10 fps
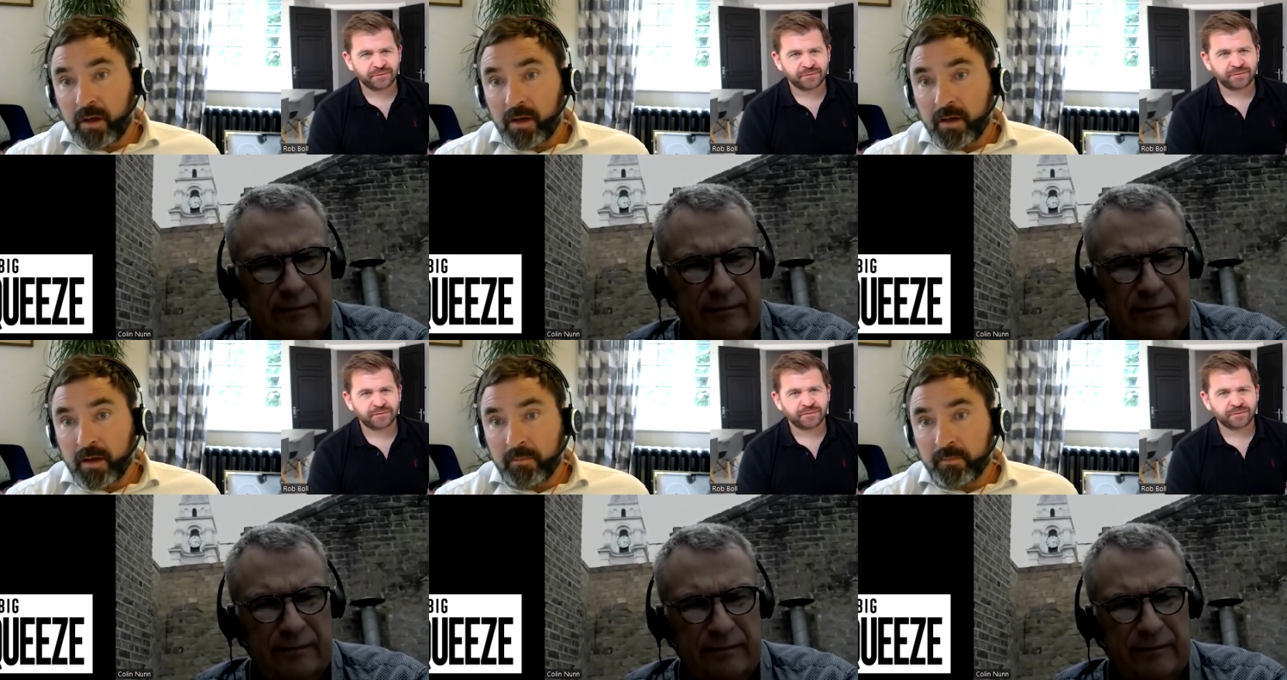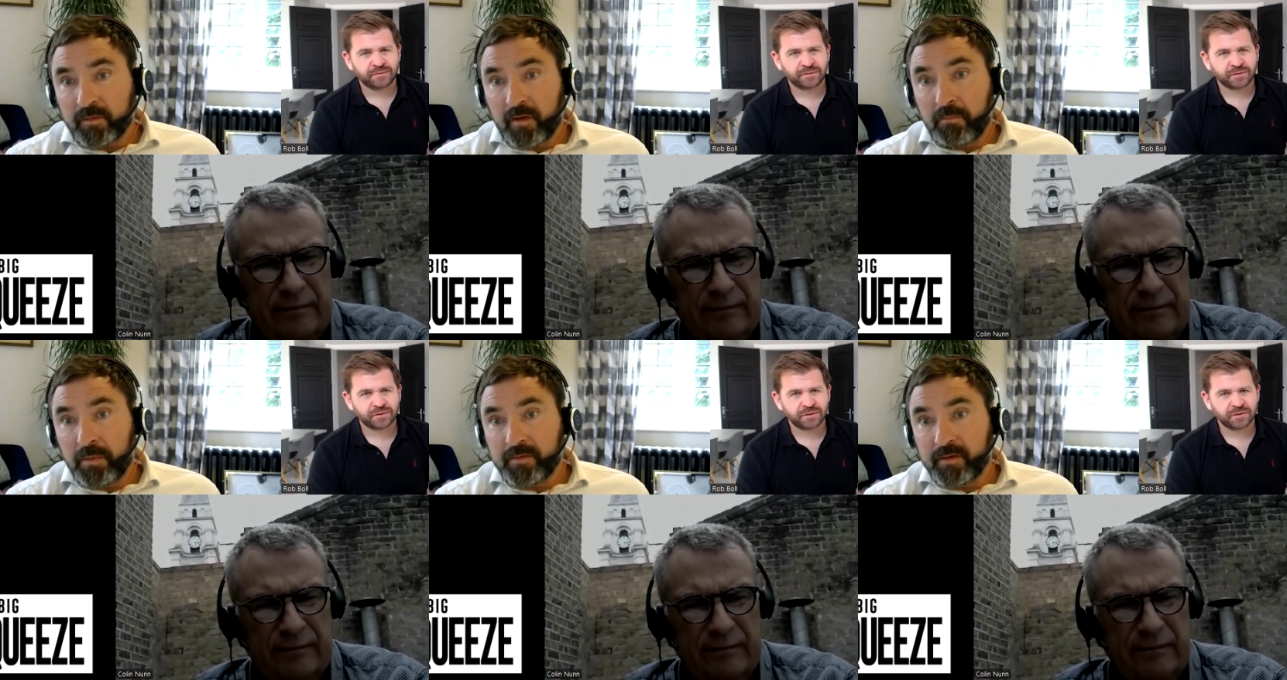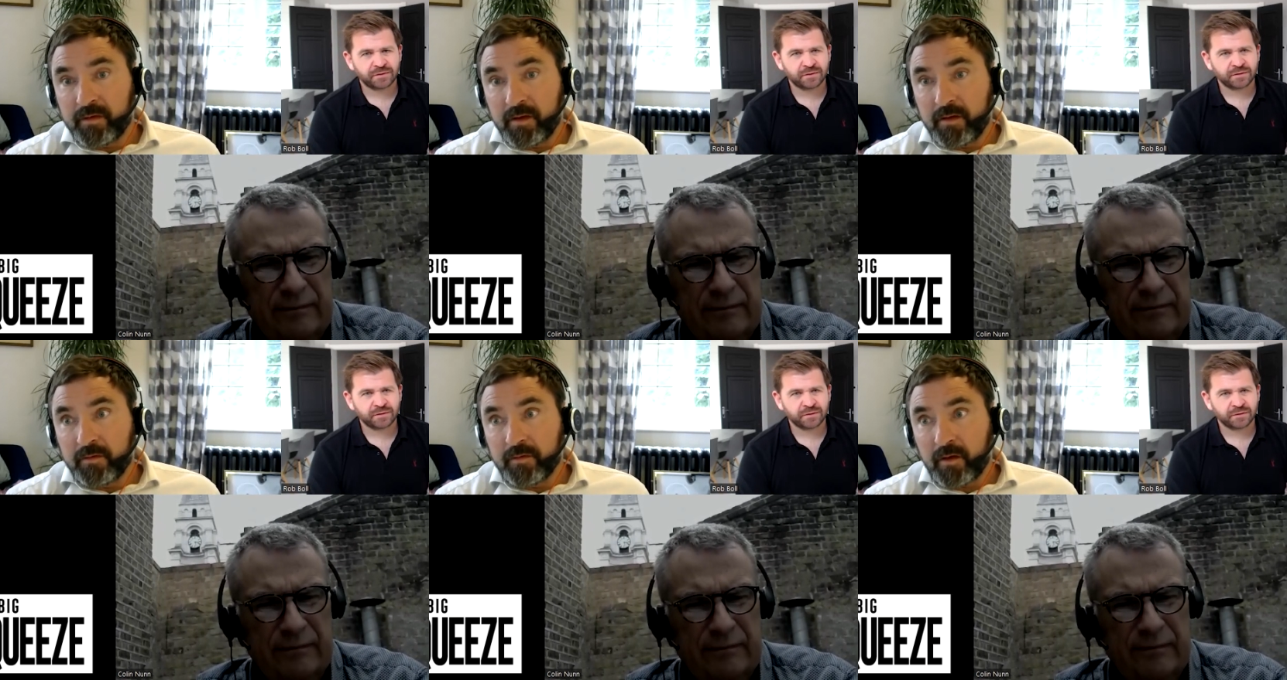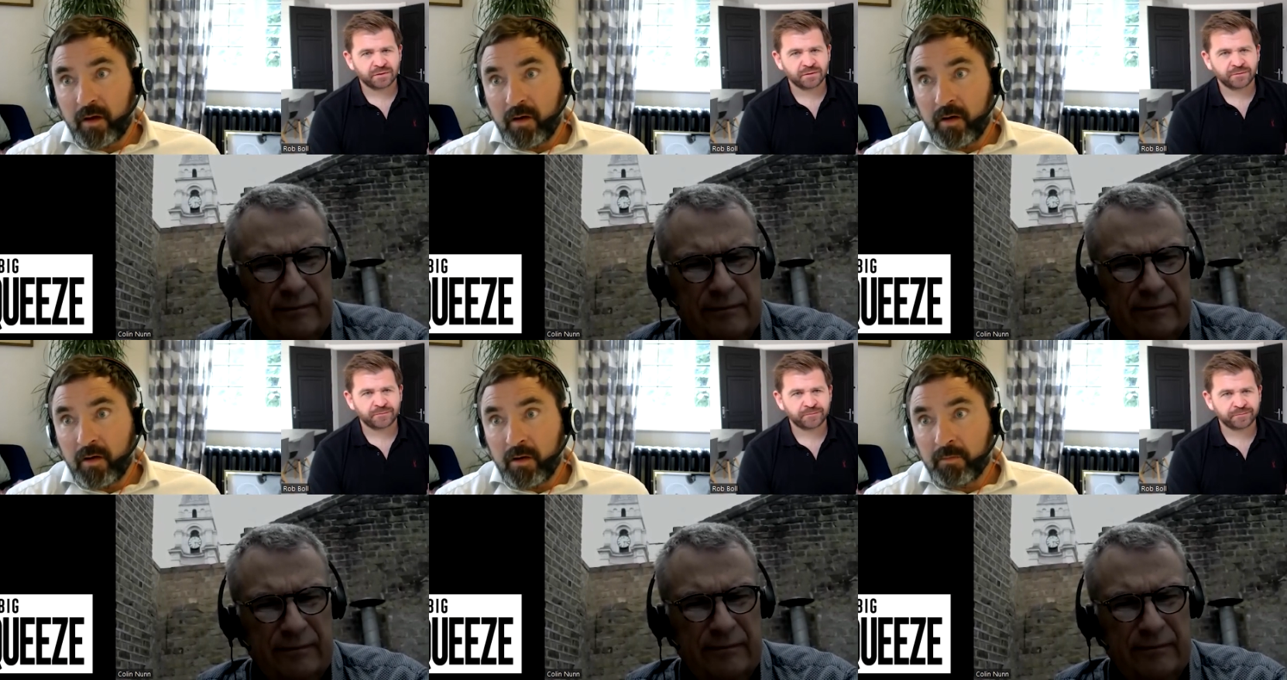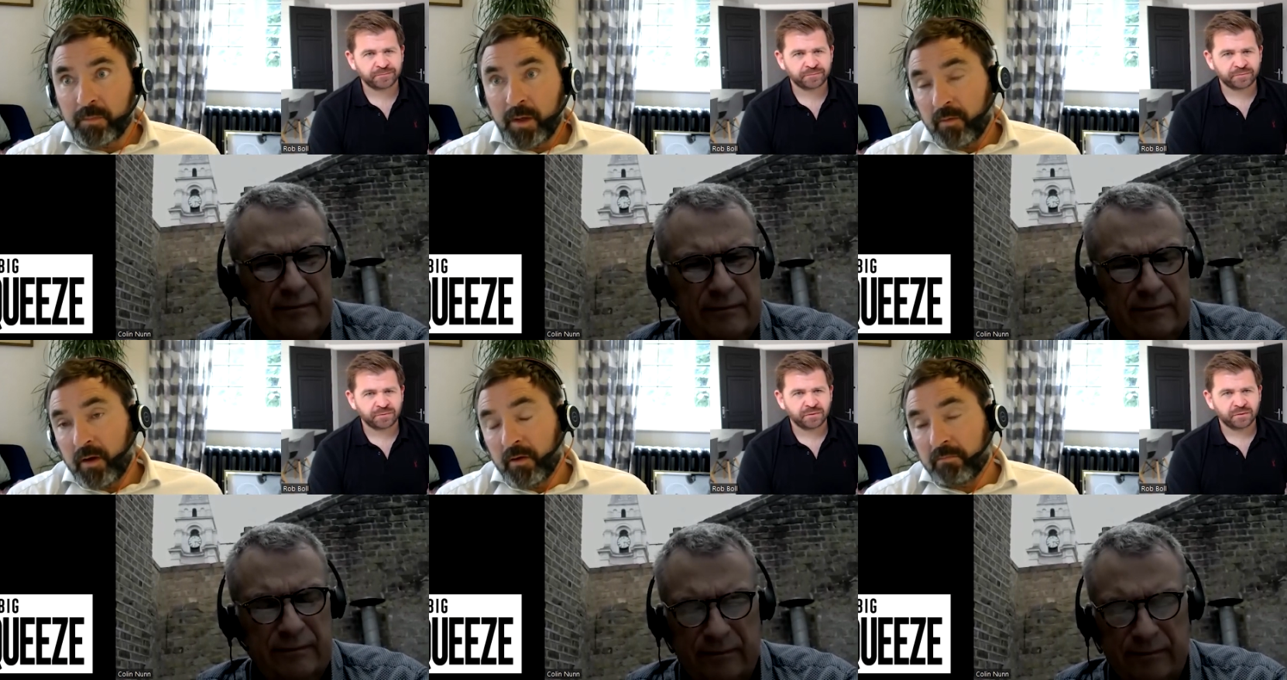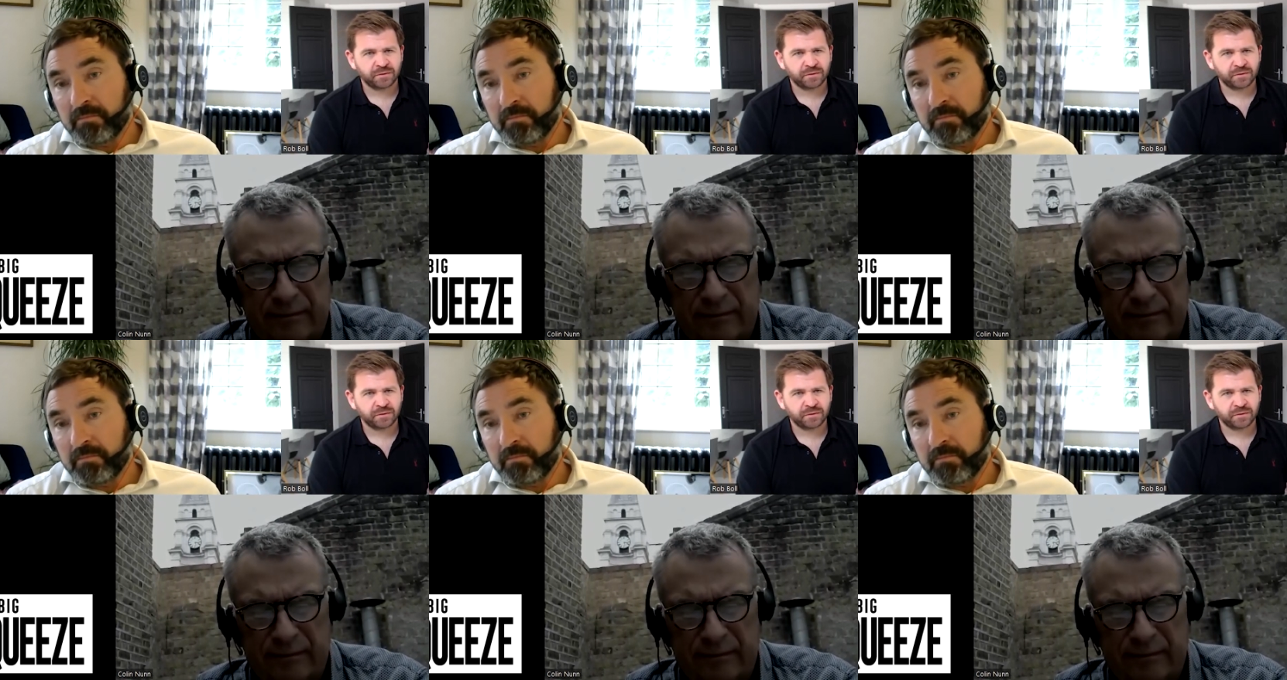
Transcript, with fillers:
Speaker 1: Um, some businesses are, you know,